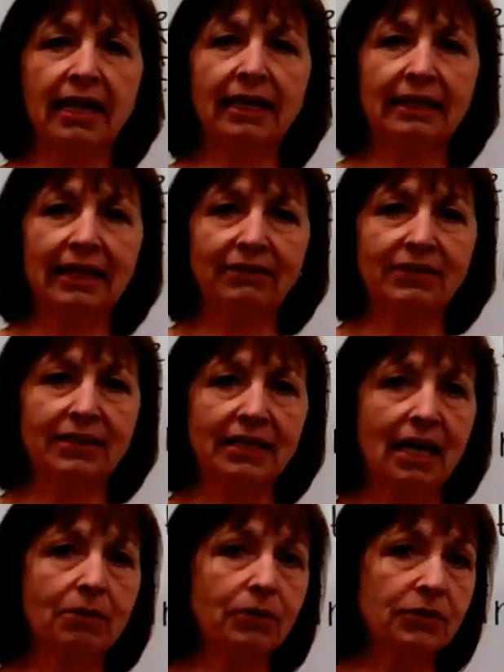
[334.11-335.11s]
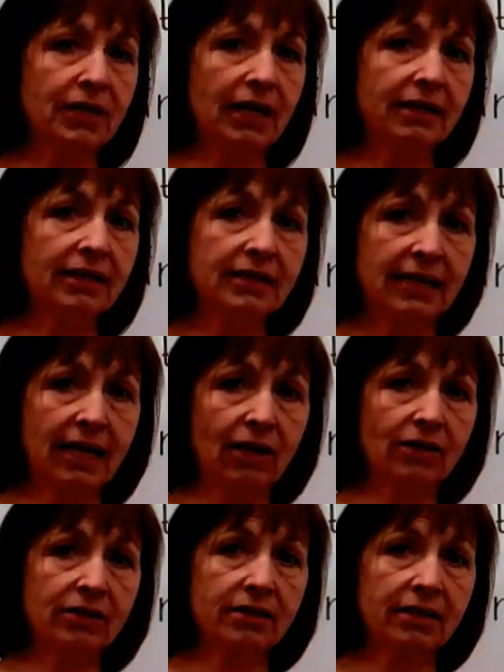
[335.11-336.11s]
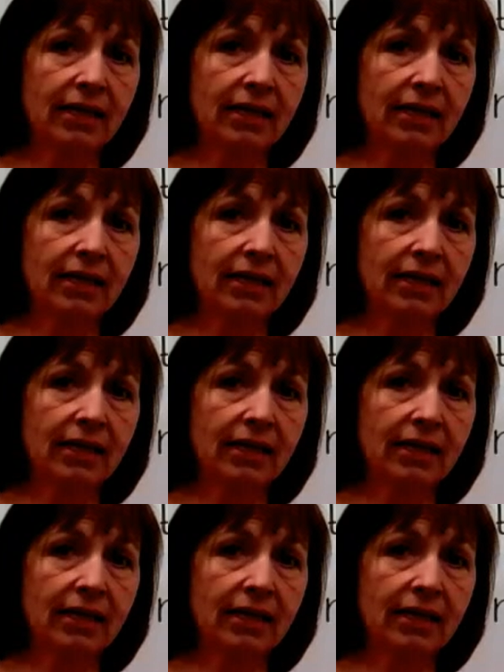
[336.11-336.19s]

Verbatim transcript: That leaves 10% at the tails.